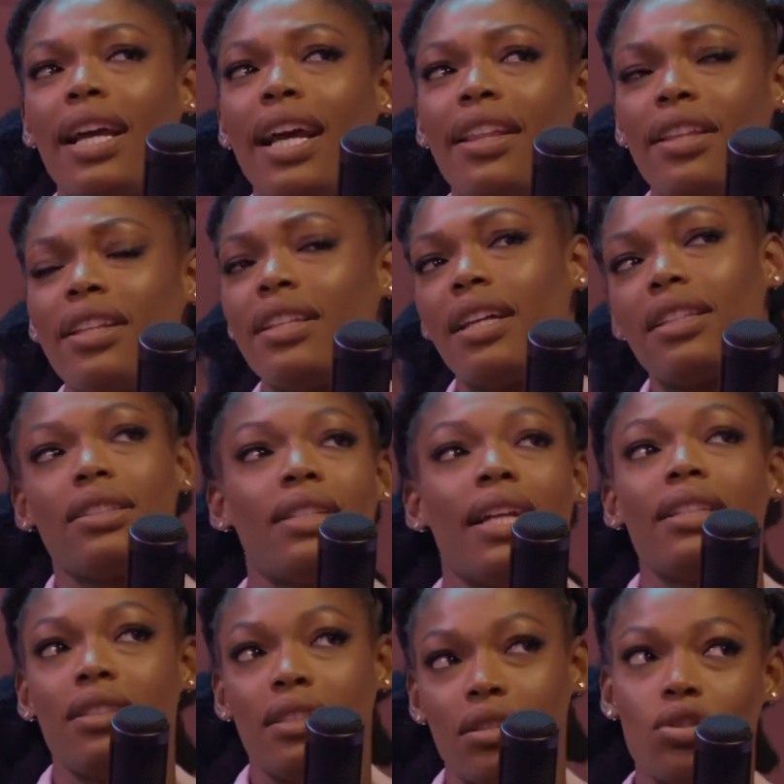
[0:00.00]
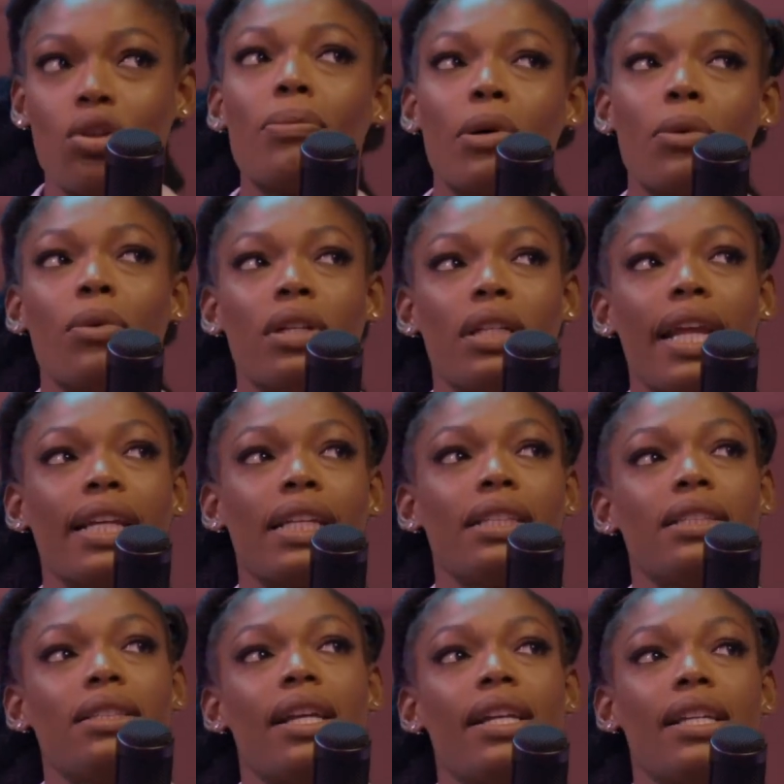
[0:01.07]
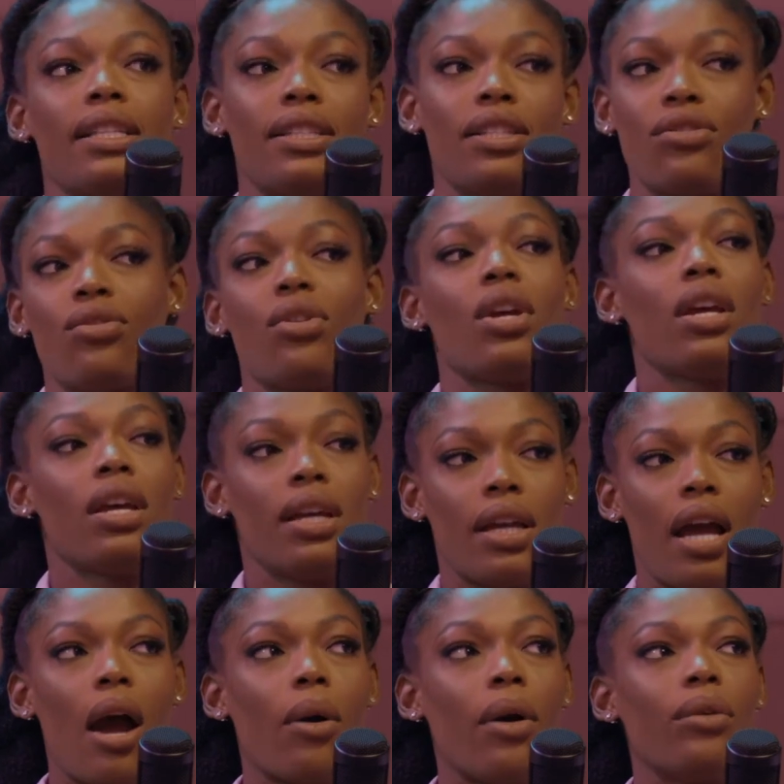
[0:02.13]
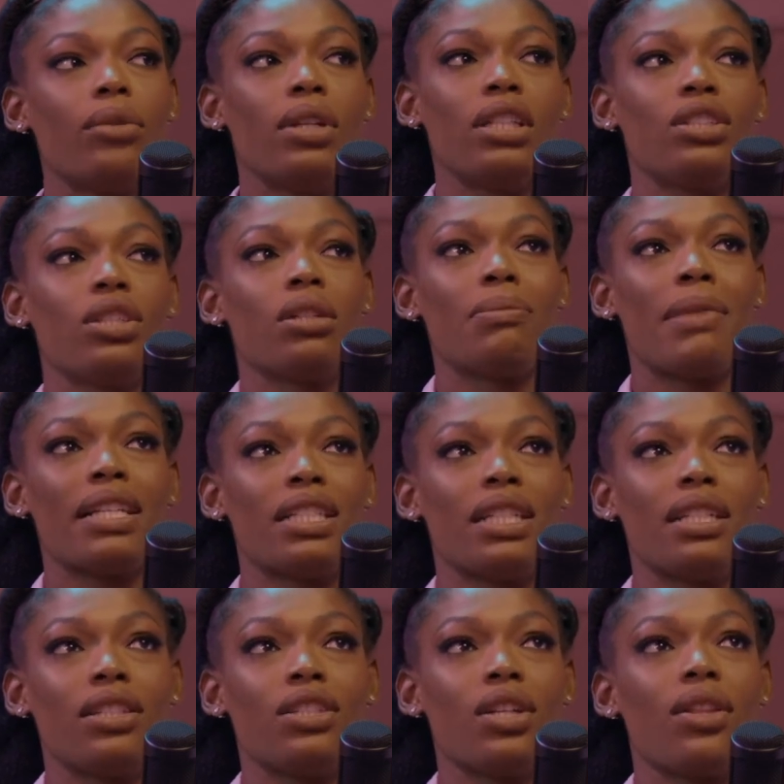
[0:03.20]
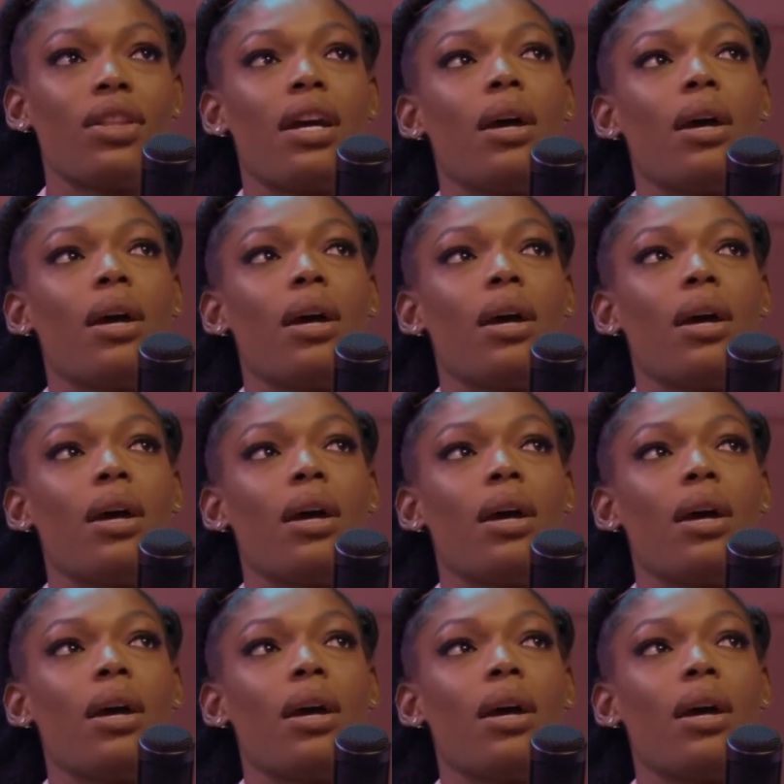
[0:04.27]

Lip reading: I think that's number one. Like, is this our religion matching each other?